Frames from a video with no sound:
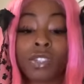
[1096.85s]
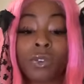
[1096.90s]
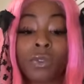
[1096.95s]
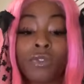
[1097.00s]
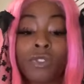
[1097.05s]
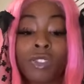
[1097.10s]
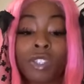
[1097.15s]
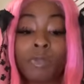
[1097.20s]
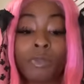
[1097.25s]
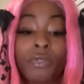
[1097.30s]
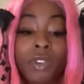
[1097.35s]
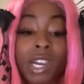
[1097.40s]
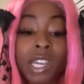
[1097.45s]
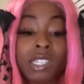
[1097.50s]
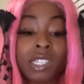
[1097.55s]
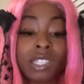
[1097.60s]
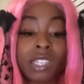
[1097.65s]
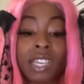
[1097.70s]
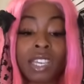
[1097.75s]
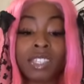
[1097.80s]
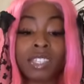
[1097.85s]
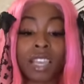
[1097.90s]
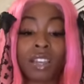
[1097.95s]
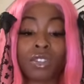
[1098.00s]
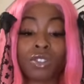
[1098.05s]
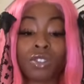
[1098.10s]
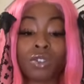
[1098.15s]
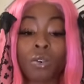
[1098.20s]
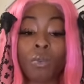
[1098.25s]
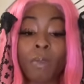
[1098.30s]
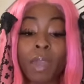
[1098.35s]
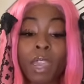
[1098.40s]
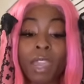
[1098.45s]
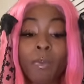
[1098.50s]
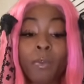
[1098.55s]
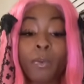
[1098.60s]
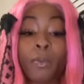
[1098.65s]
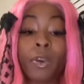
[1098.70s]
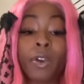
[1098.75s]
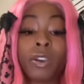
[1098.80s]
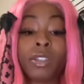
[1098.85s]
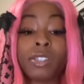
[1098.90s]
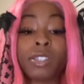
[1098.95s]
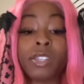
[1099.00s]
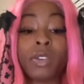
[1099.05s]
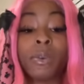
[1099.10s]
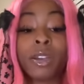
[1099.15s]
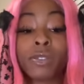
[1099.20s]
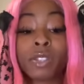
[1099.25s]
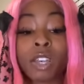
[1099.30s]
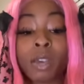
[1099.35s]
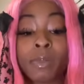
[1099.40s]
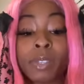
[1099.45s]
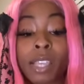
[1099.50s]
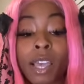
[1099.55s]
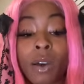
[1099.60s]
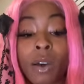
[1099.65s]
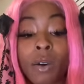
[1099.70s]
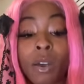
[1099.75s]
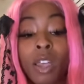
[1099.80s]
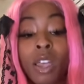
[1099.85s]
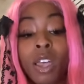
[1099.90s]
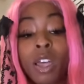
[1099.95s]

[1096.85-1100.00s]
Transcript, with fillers: So for some of you guys, this is like a soulmate, but we're going to see what else comes out.